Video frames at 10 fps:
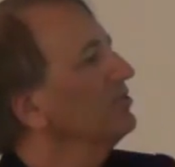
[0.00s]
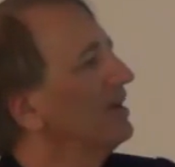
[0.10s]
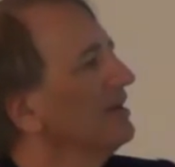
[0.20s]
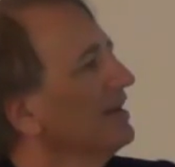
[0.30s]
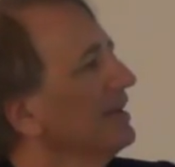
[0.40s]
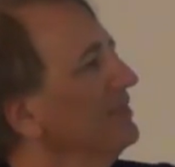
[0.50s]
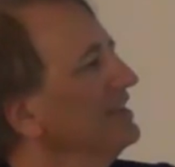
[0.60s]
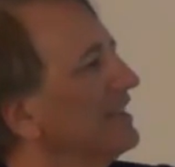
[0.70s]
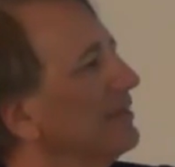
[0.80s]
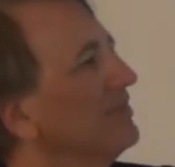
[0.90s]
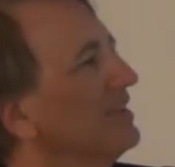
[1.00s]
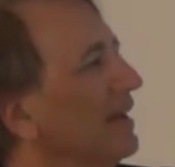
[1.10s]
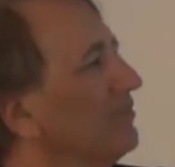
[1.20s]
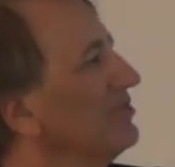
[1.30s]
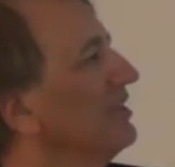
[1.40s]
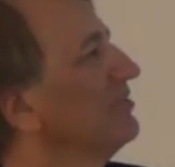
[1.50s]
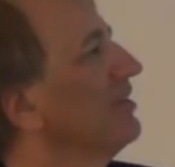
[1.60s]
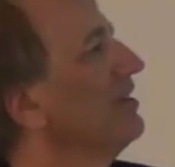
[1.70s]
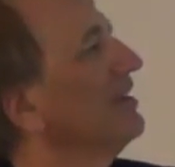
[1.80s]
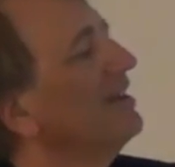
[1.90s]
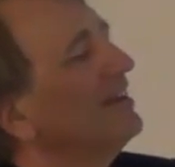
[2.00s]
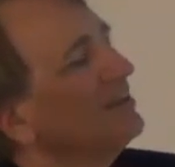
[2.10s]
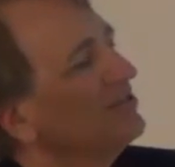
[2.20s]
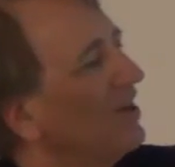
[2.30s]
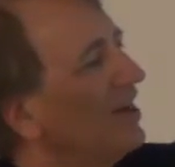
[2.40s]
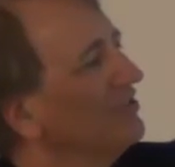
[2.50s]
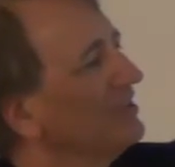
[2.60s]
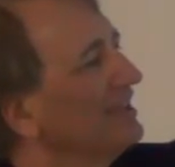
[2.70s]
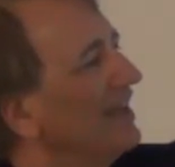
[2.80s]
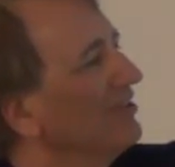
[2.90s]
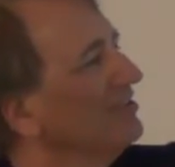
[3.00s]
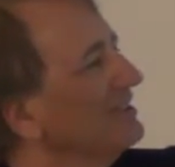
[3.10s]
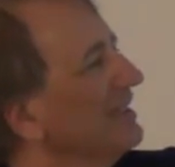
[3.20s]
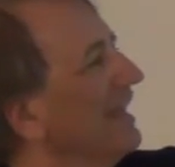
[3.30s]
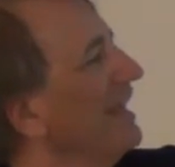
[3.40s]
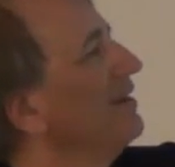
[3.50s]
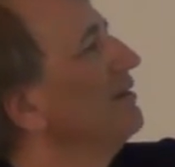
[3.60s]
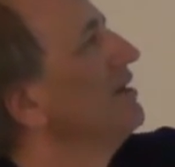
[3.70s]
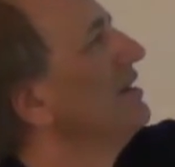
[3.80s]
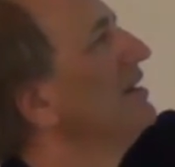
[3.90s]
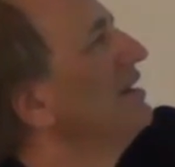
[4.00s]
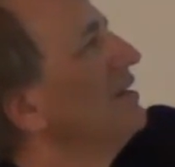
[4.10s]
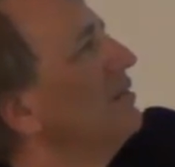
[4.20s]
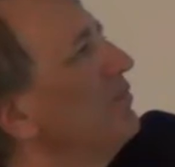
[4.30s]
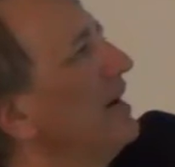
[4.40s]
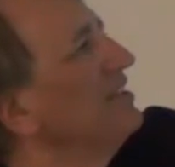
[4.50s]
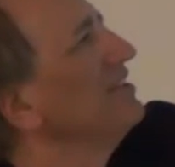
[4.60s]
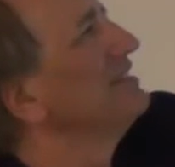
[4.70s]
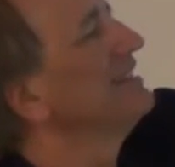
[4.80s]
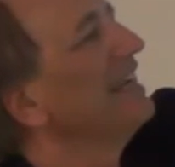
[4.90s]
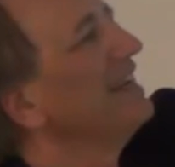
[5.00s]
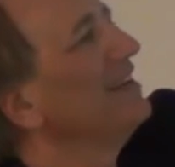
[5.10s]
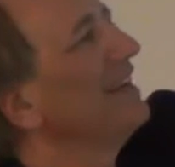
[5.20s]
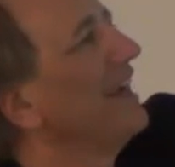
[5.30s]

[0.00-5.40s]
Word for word: So let me skip the demonstration. So I'll just I'll just end by just saying